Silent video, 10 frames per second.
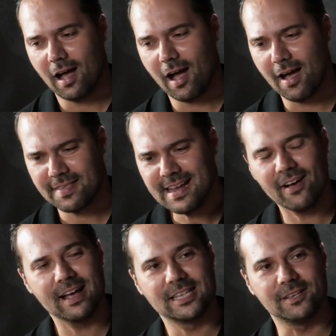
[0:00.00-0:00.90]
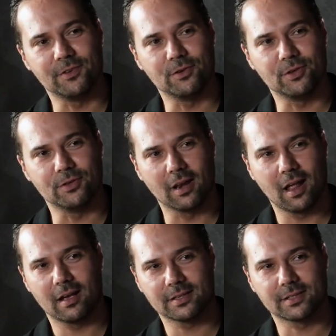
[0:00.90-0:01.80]
I think I interviewed you the
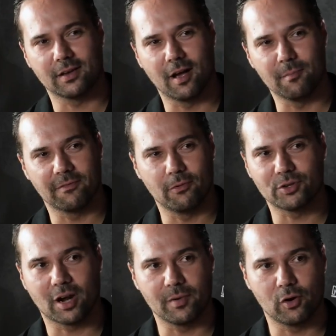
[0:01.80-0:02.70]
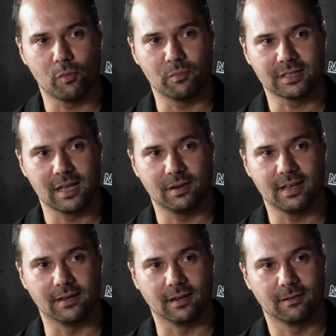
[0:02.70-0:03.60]
last time before Jeremy Corbyn was Labour
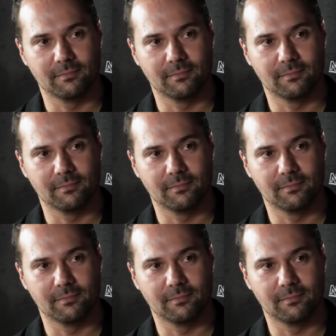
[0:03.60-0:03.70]
leader.